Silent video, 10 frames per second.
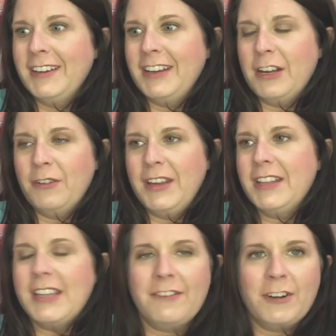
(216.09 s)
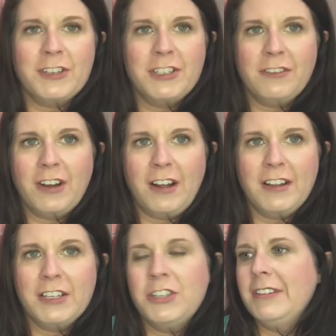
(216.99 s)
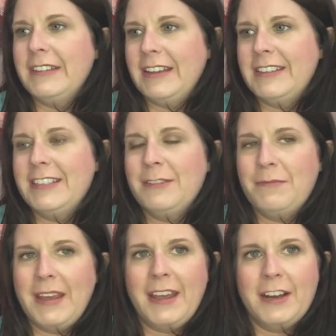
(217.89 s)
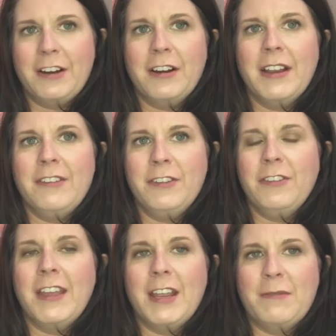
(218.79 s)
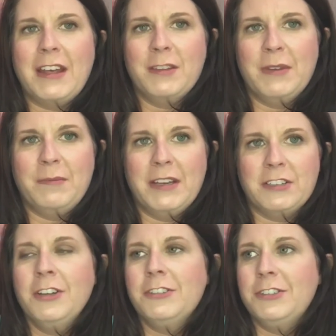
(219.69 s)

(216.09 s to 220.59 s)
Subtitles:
Getting that first year of college doesn't matter if you think about the big picture.